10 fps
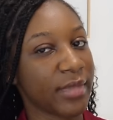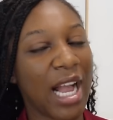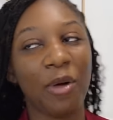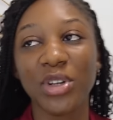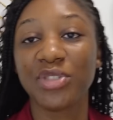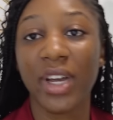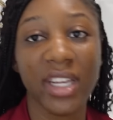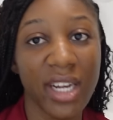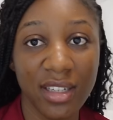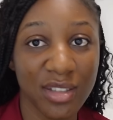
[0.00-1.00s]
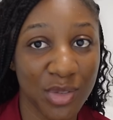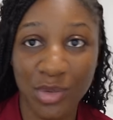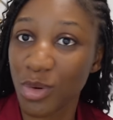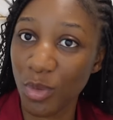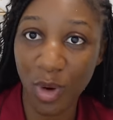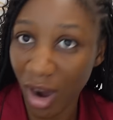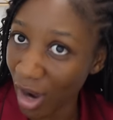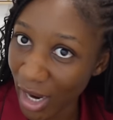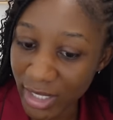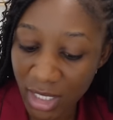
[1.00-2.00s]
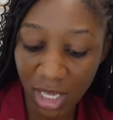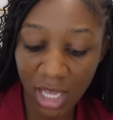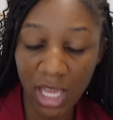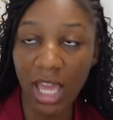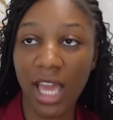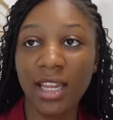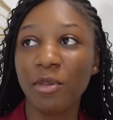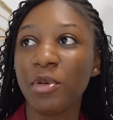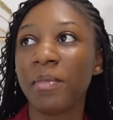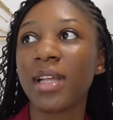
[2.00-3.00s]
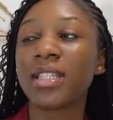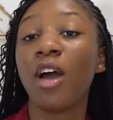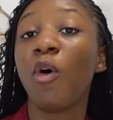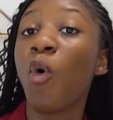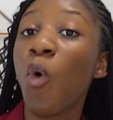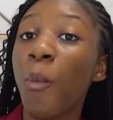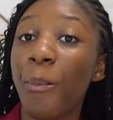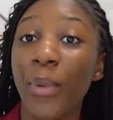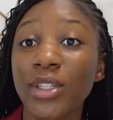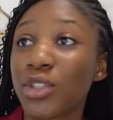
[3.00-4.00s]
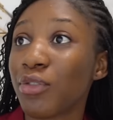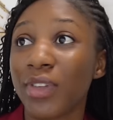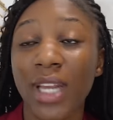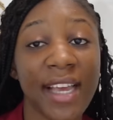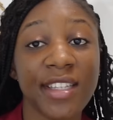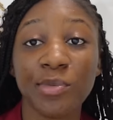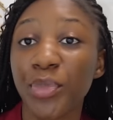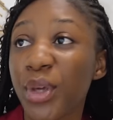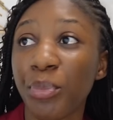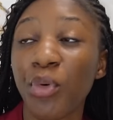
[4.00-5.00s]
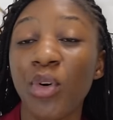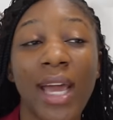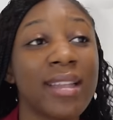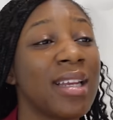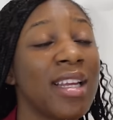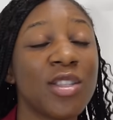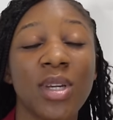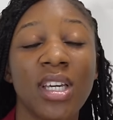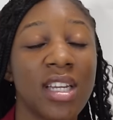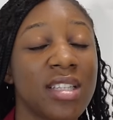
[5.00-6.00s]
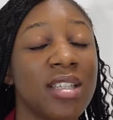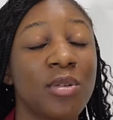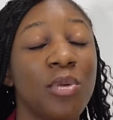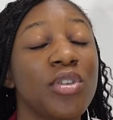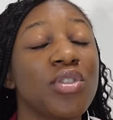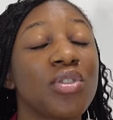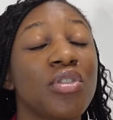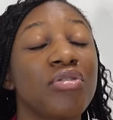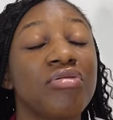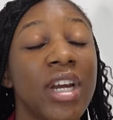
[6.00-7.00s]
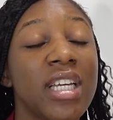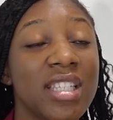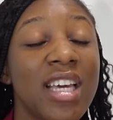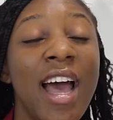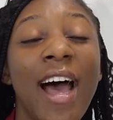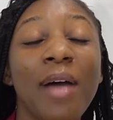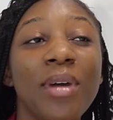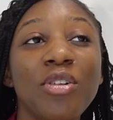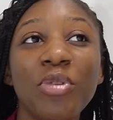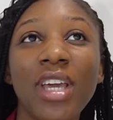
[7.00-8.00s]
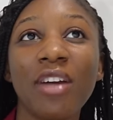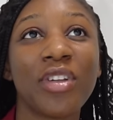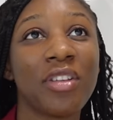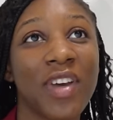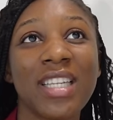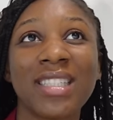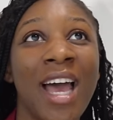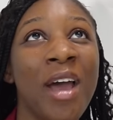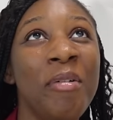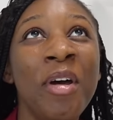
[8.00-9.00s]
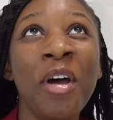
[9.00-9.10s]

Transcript: I was fangirling so hard and then we met a whole bunch of nice people like the networking yesterday was crazy i met Nubuke for the first time